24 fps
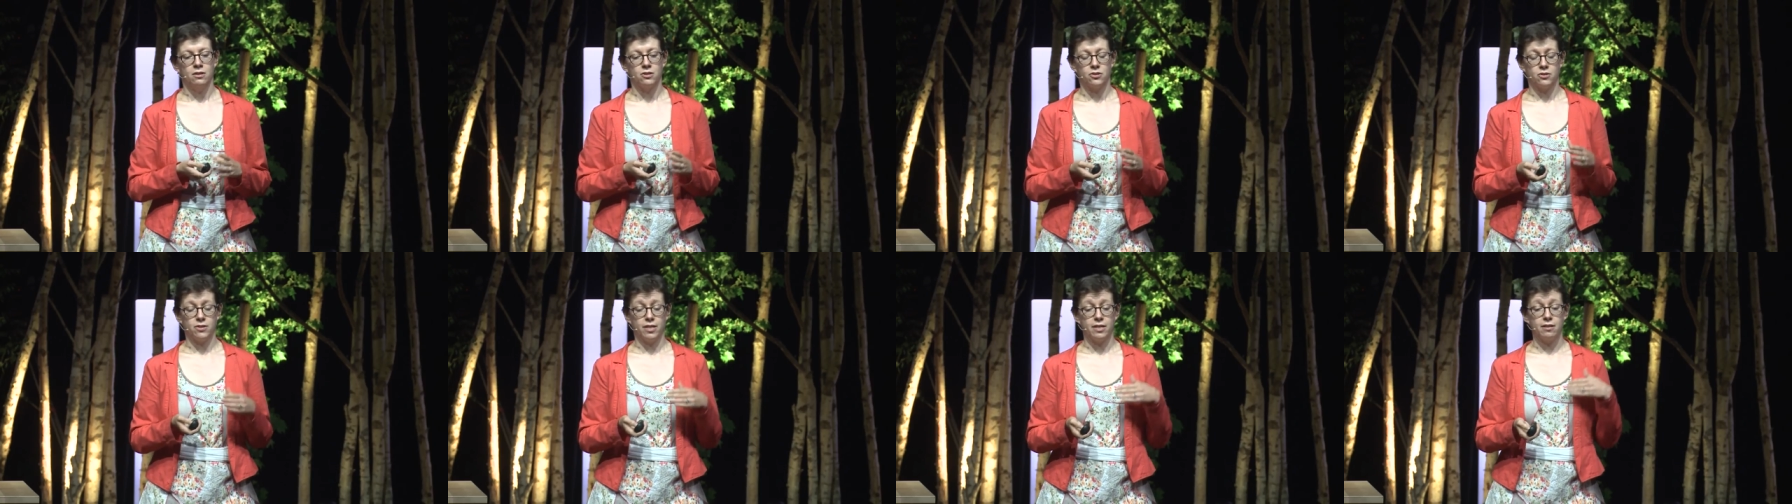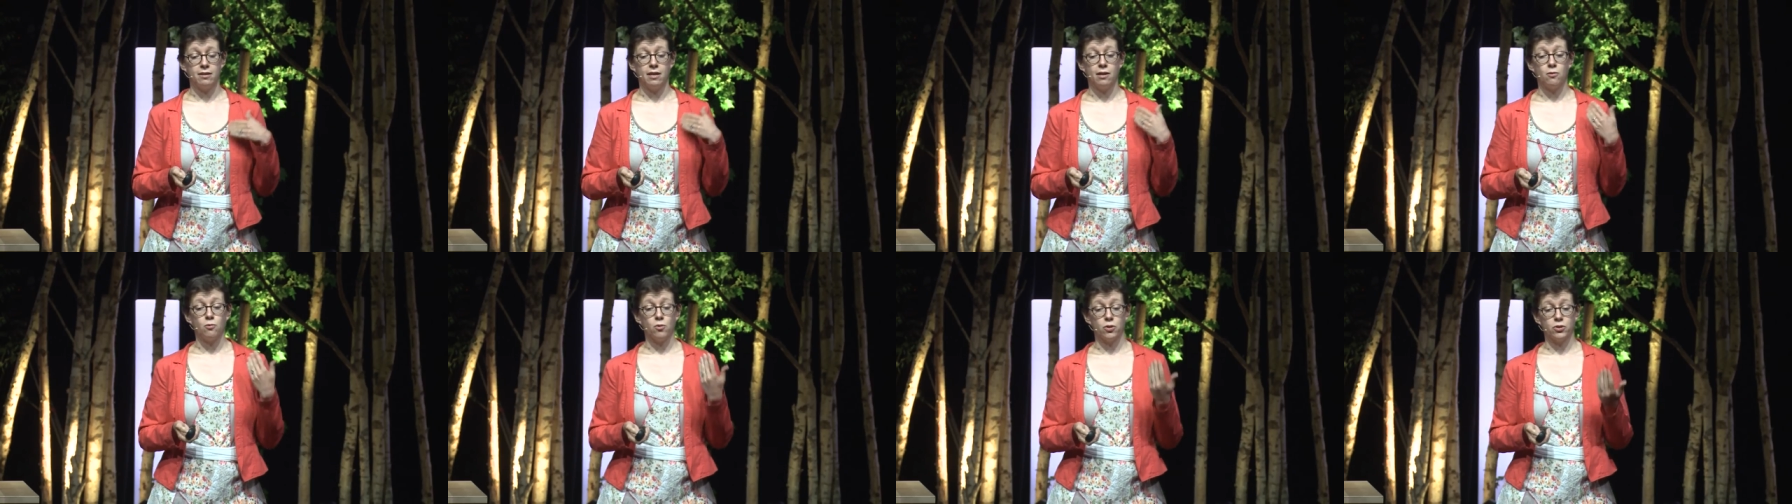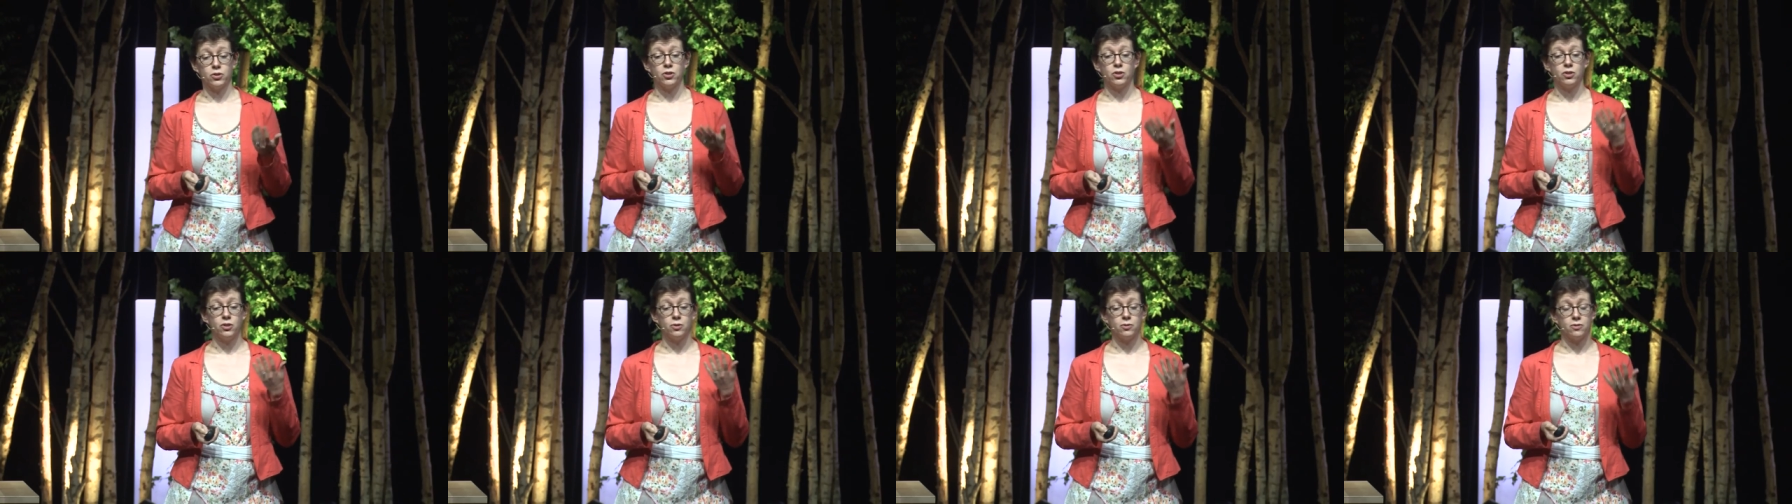So now I
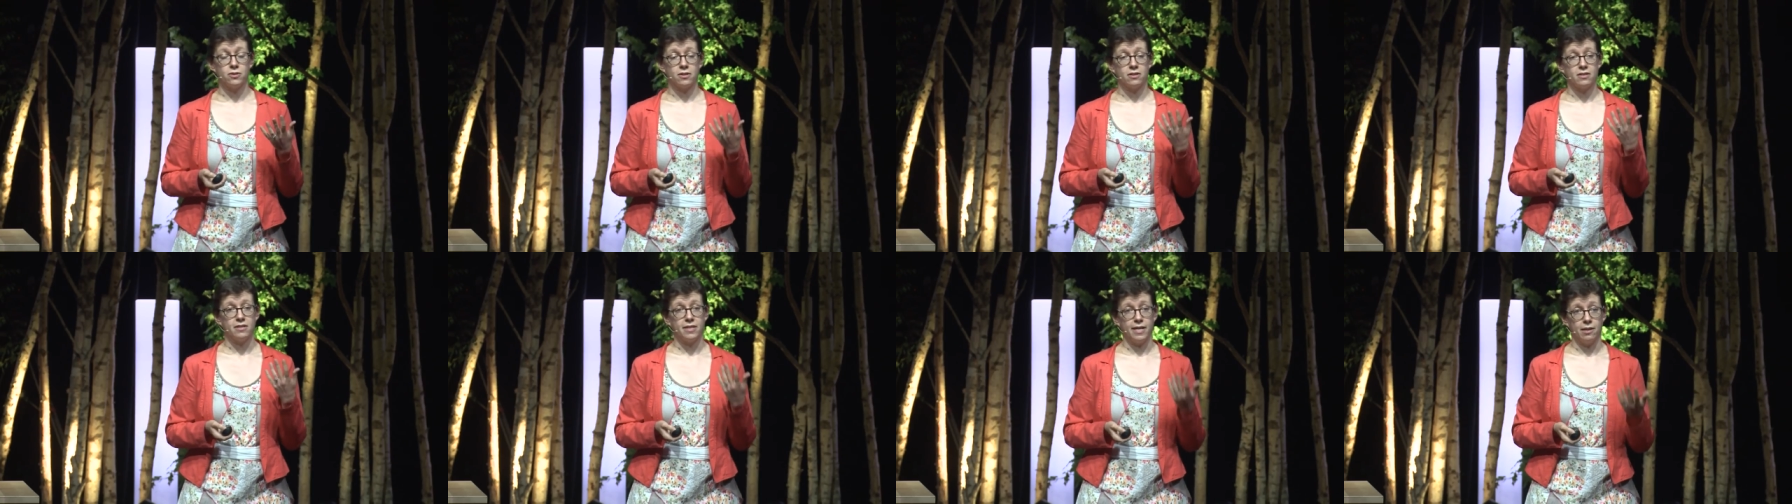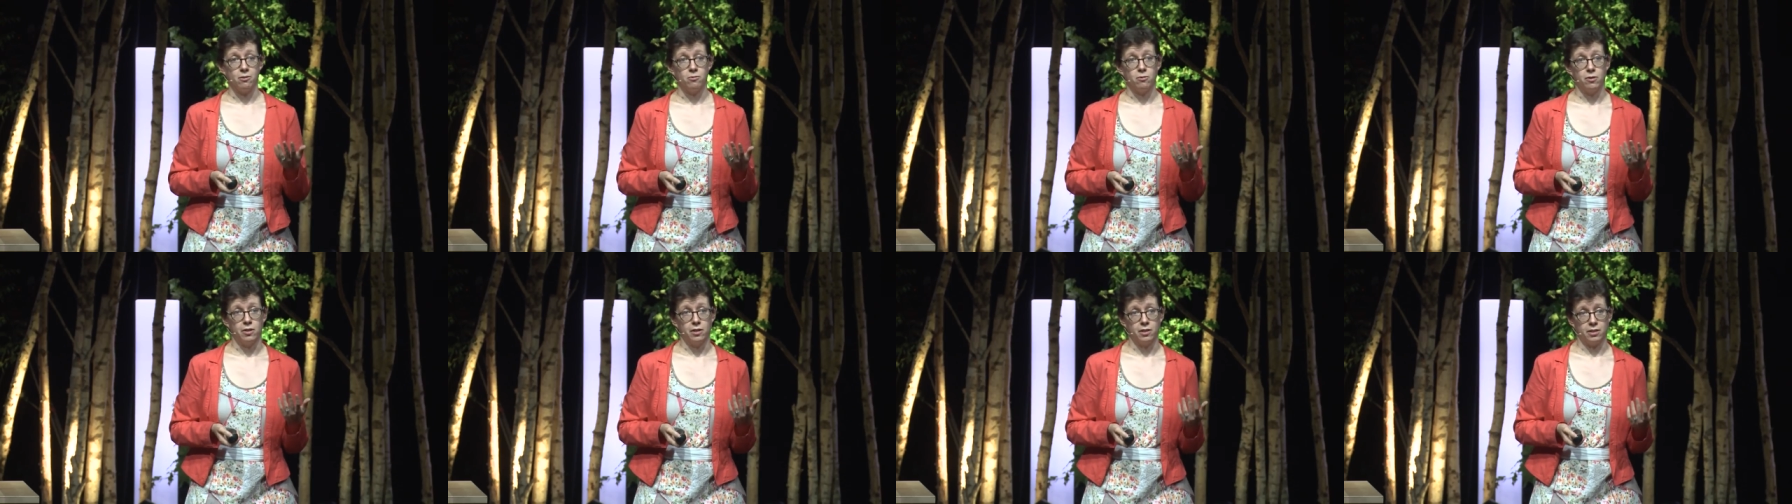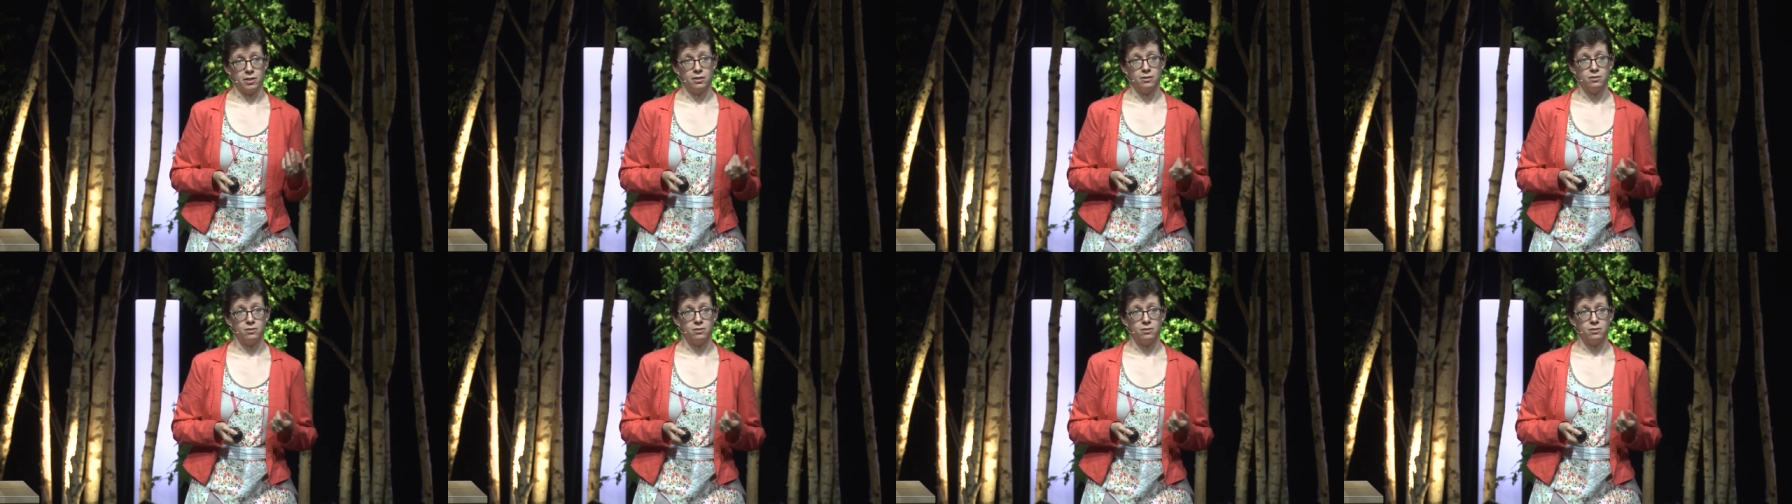want to use this network